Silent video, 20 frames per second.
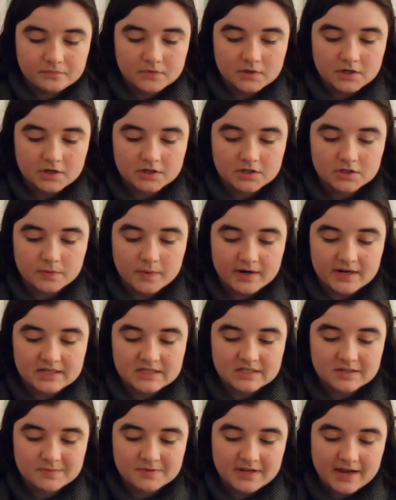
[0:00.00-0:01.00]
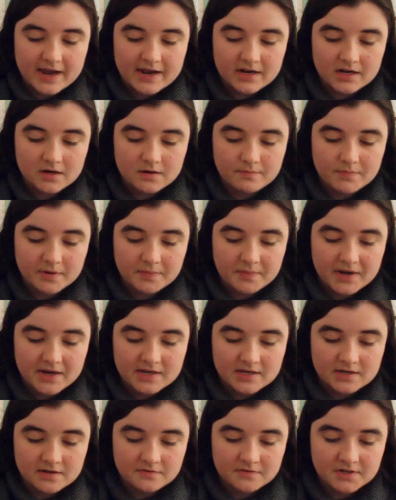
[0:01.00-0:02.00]
Her sweating subsided, but by
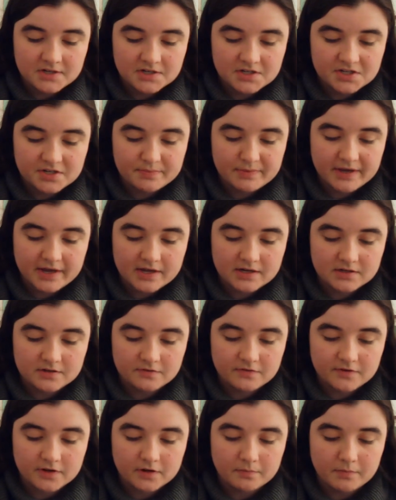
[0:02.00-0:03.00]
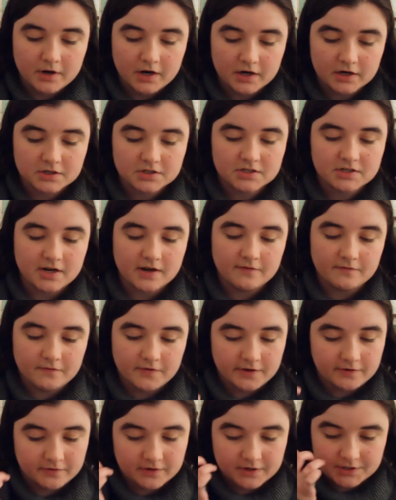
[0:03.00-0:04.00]
evening she began to feel parched and
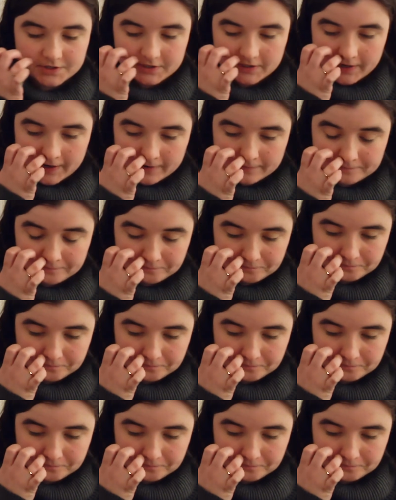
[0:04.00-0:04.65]
feverish again,